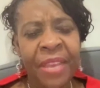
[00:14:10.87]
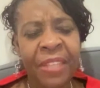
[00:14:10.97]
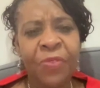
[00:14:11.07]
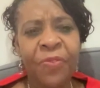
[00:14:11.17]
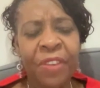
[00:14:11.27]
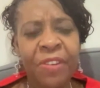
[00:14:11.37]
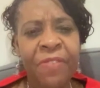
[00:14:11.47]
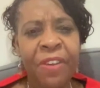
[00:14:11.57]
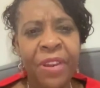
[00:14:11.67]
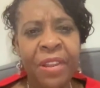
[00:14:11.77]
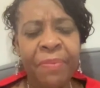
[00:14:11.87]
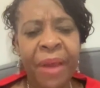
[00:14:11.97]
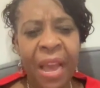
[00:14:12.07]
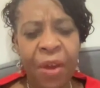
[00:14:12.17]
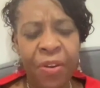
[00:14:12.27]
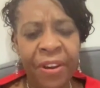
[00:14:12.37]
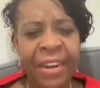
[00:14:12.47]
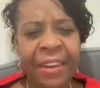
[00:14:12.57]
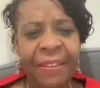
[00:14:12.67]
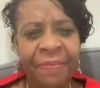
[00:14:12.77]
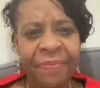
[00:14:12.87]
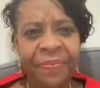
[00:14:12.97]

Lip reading: That's very, very empowering.